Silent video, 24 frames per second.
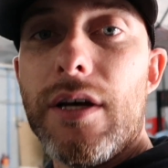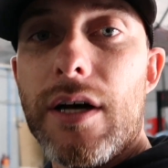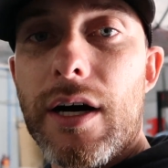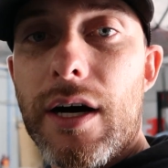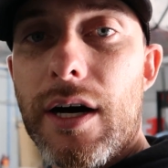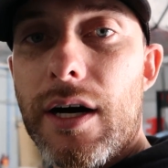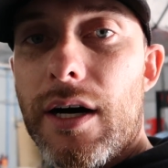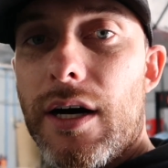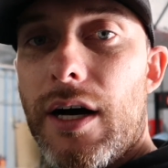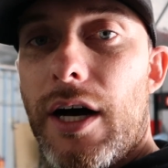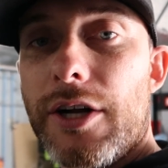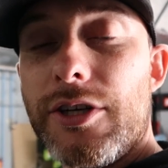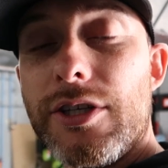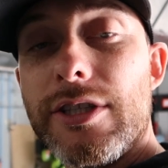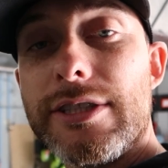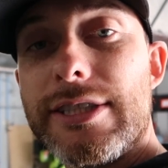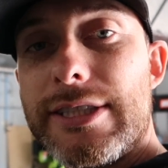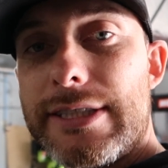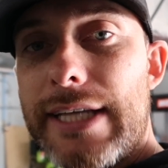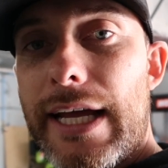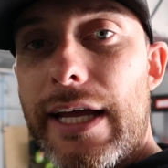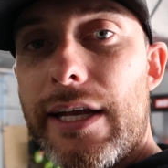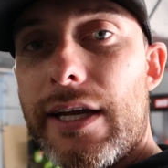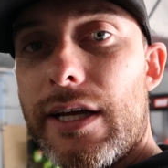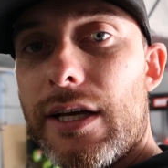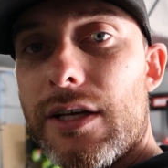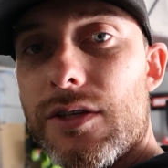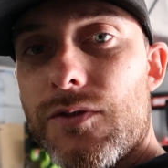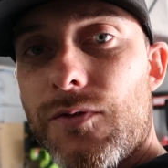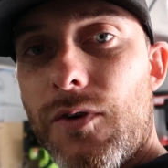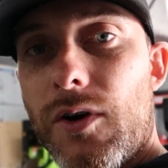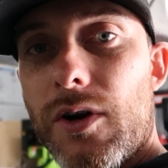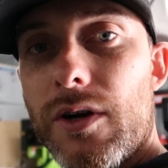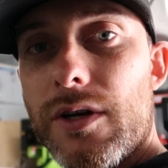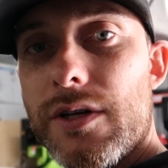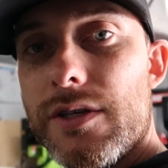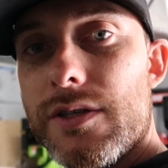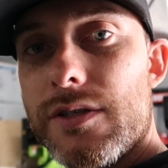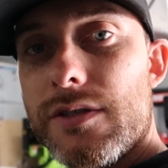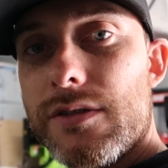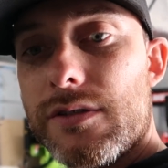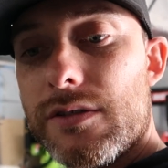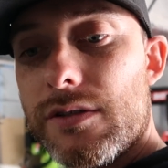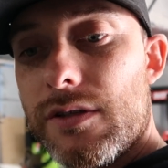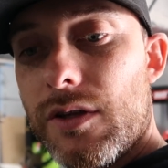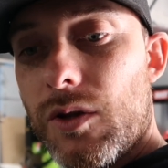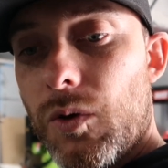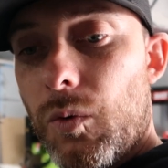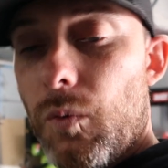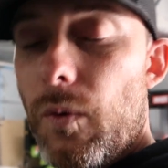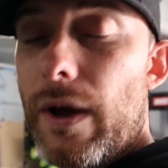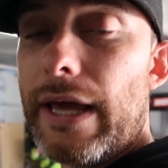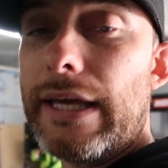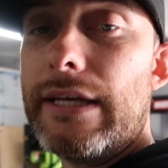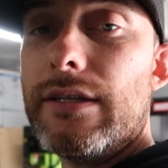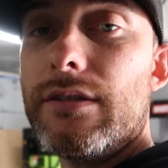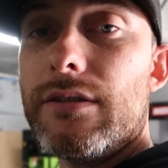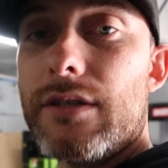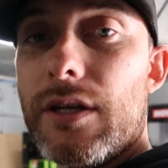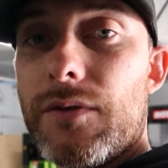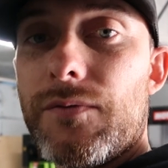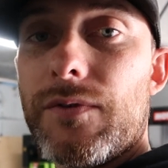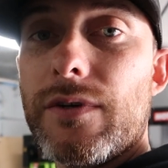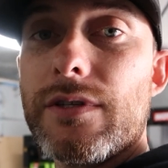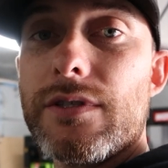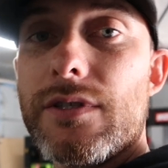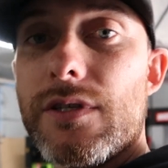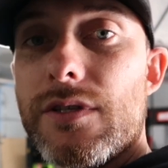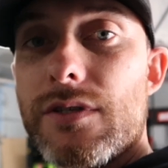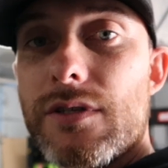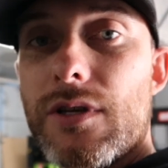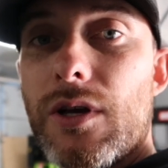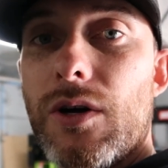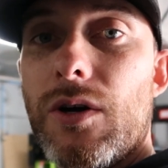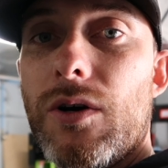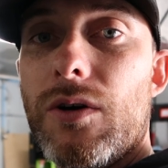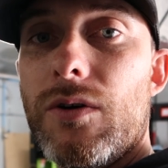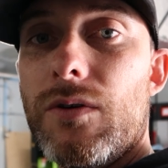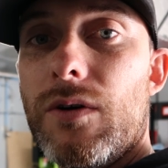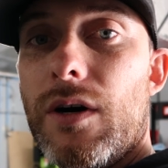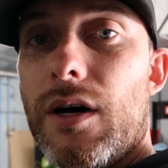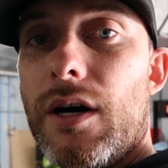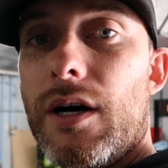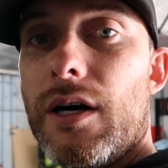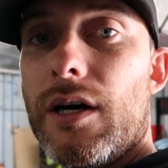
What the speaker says: understanding as far as the weight differences go